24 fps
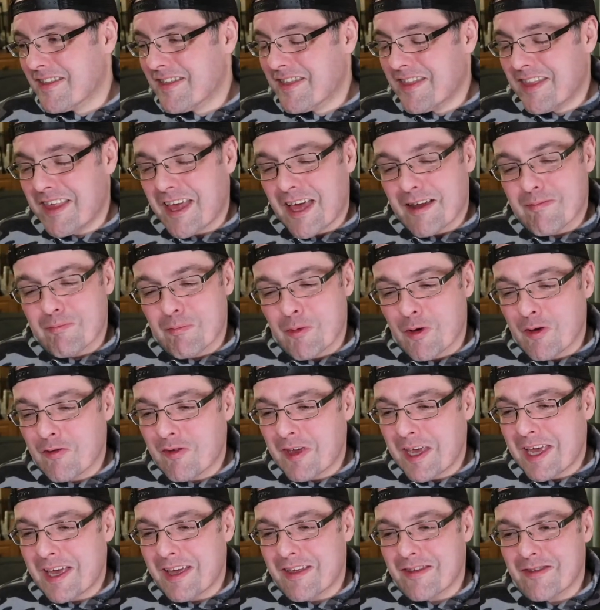that
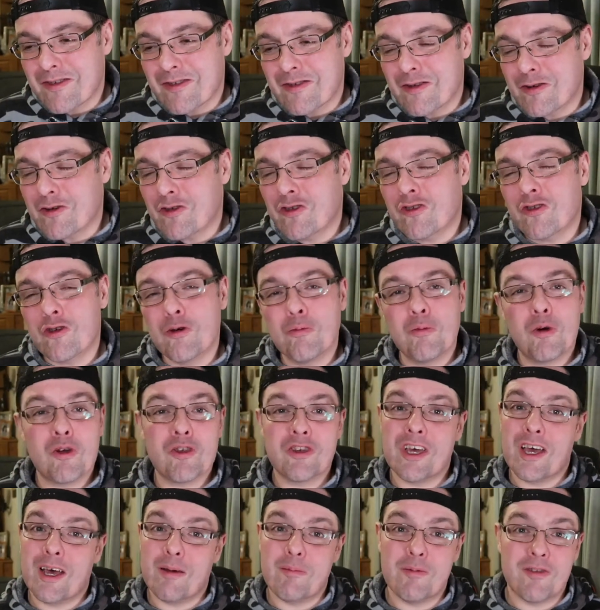movie is, there's so much
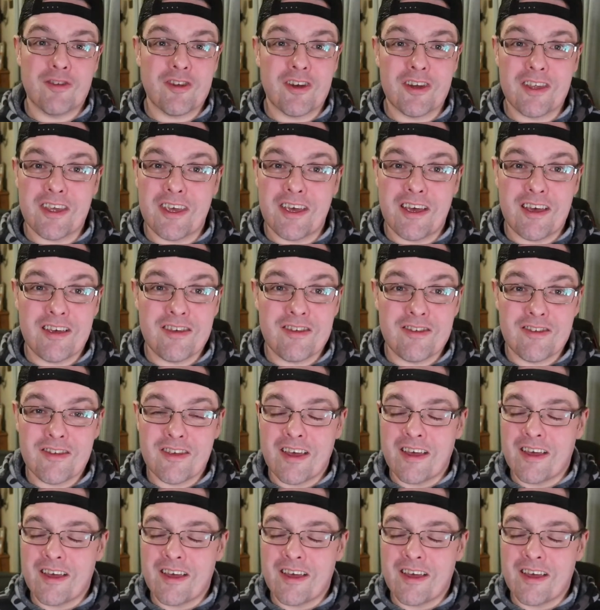happens in it, guys.